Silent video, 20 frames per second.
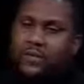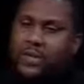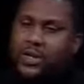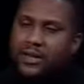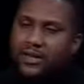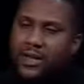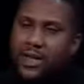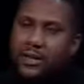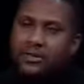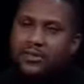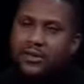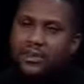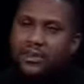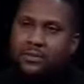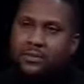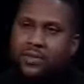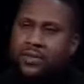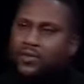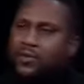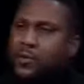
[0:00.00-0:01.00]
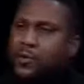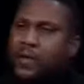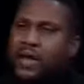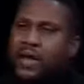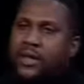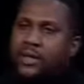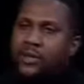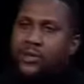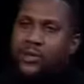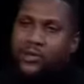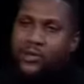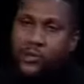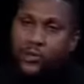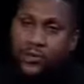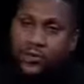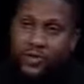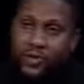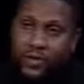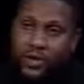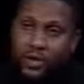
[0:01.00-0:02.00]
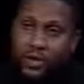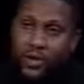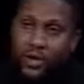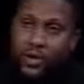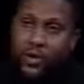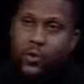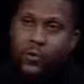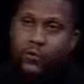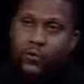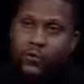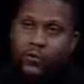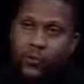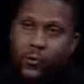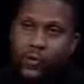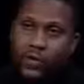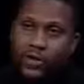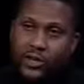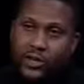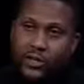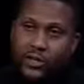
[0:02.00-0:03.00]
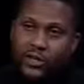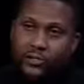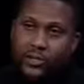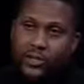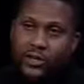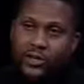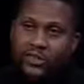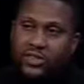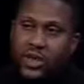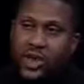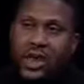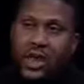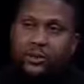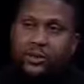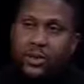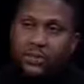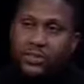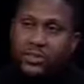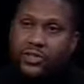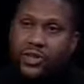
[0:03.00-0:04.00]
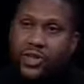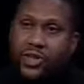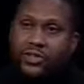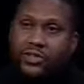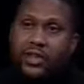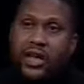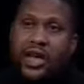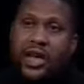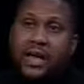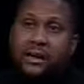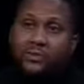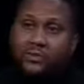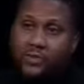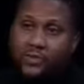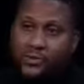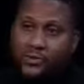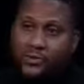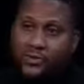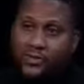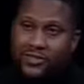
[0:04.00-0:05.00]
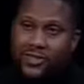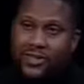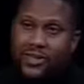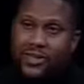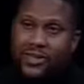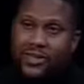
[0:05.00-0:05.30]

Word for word: And Tom says to me, there's no way I could do what you have done for four years because Tom never changed time zones.